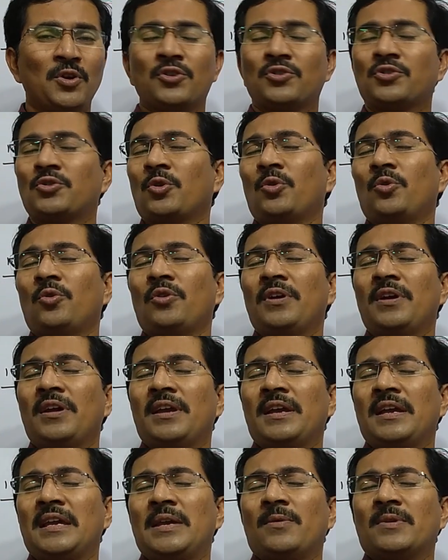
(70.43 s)
So
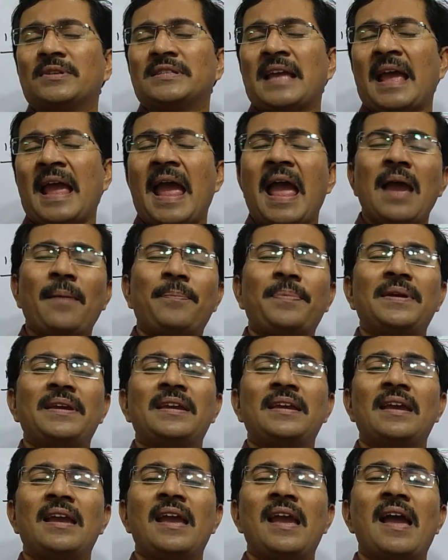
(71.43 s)
he was
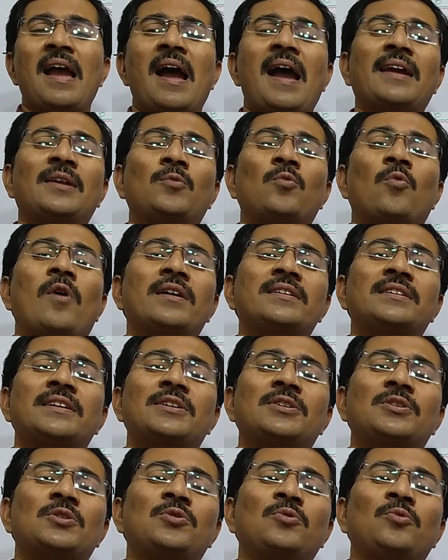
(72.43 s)
happy and
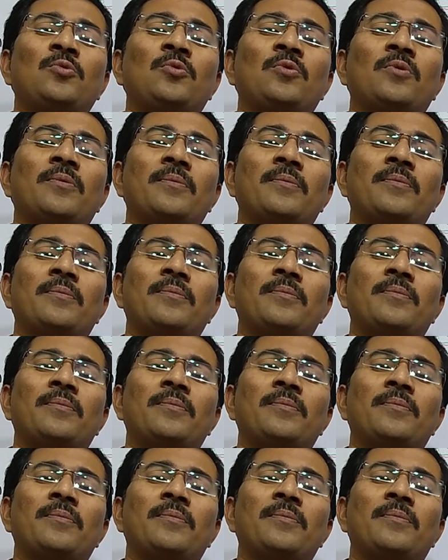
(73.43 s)
wanted to